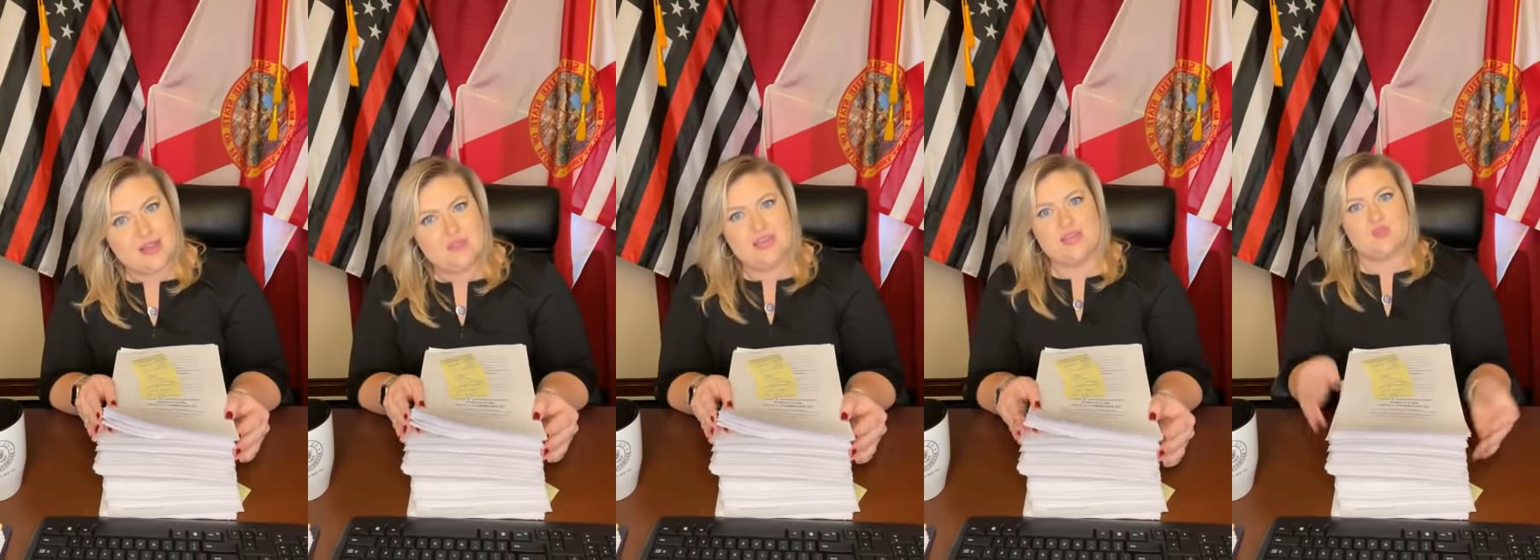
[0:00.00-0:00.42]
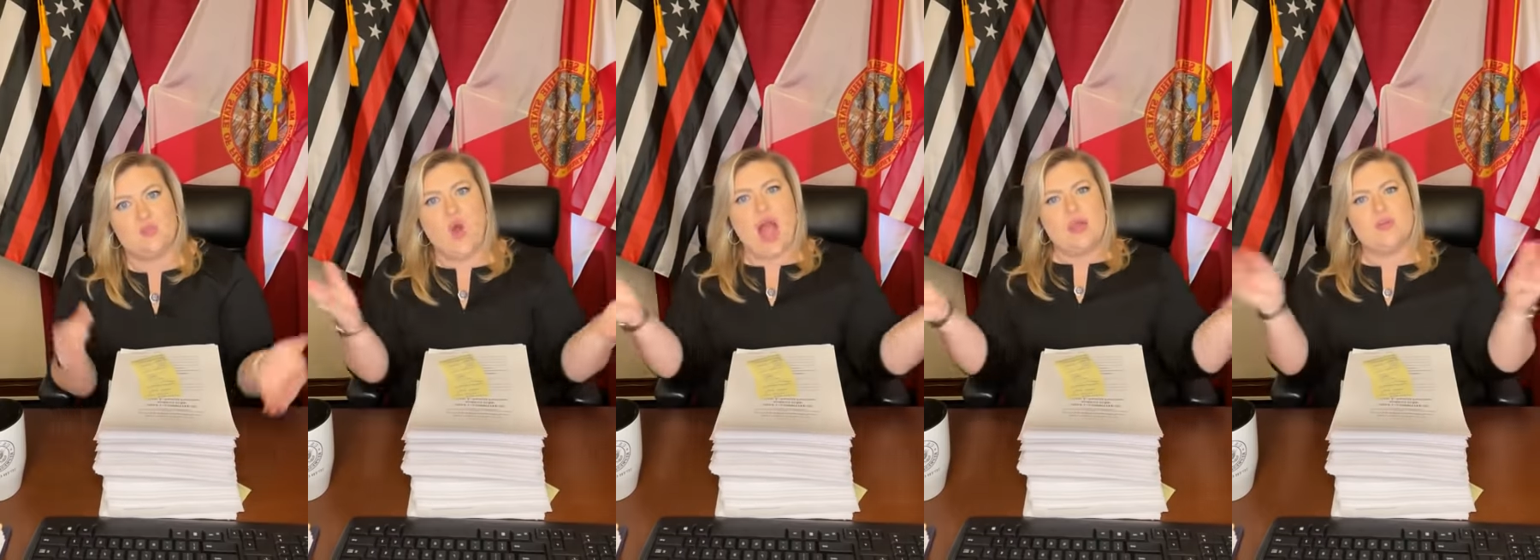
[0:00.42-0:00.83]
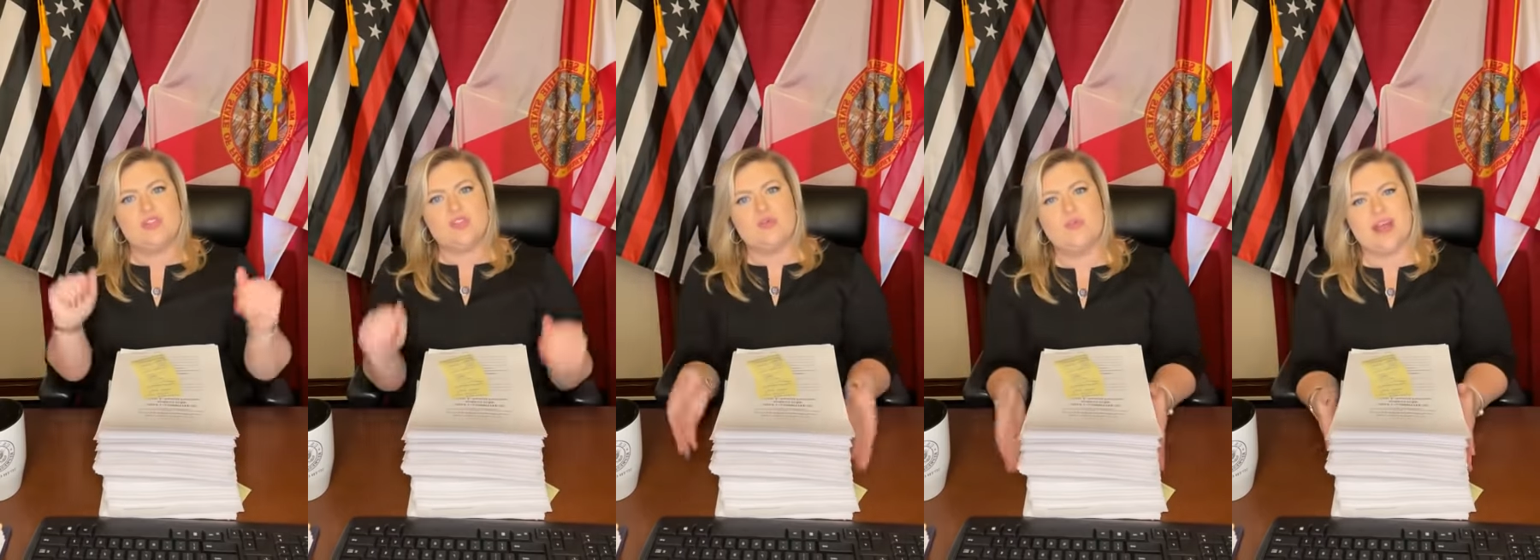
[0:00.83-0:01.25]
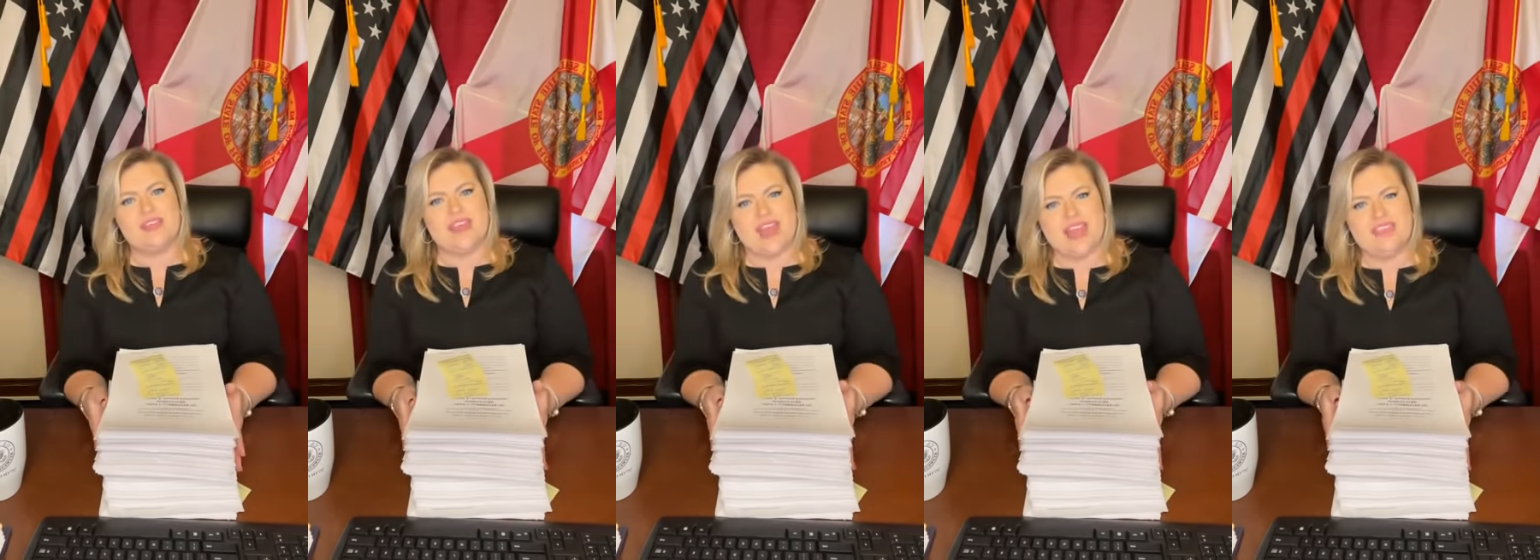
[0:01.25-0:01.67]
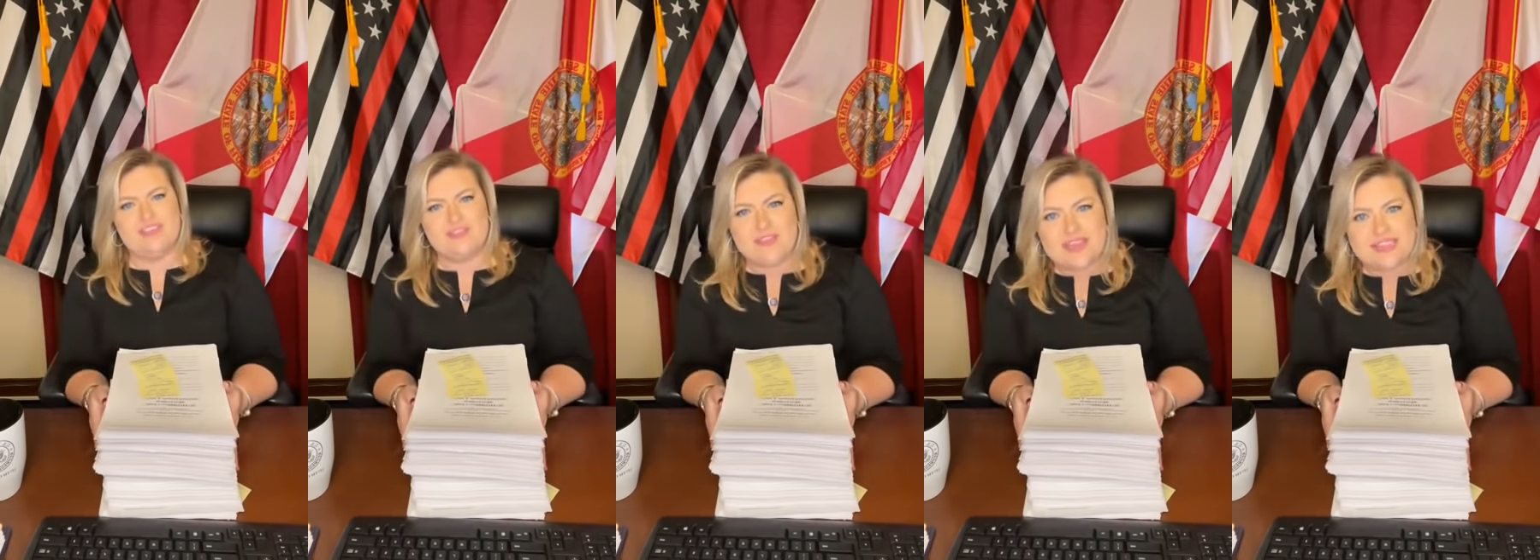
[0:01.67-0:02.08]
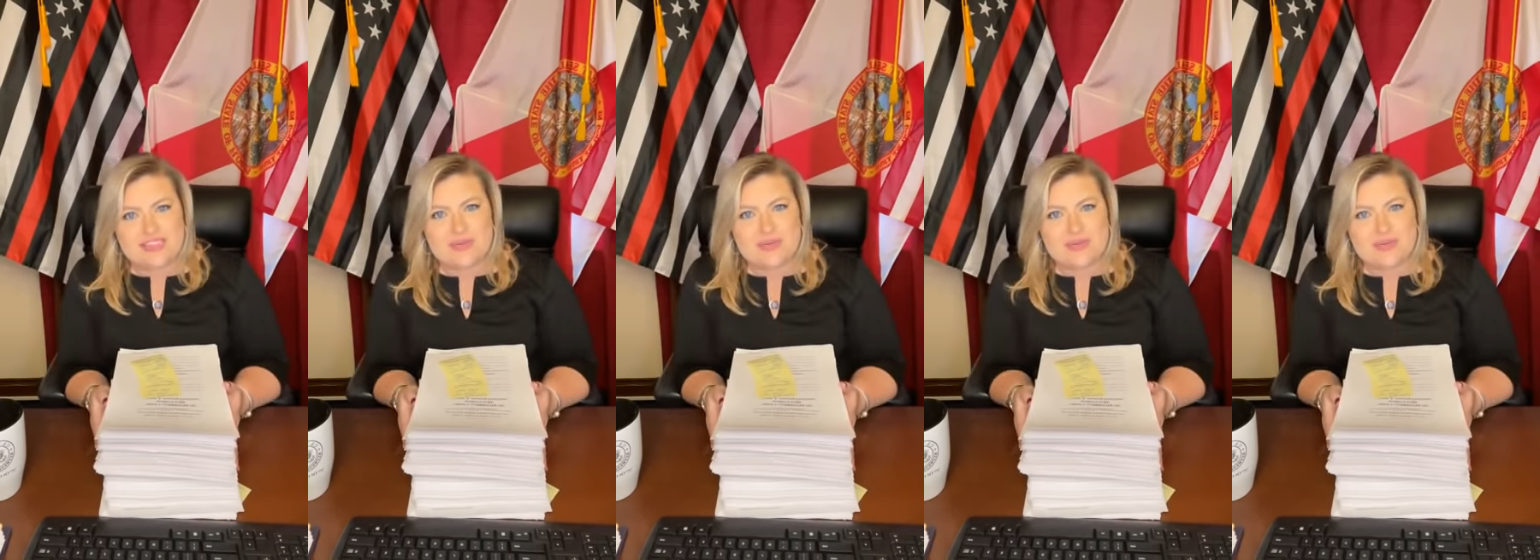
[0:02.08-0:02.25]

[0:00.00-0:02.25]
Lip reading: Because why would you bite the hand that feeds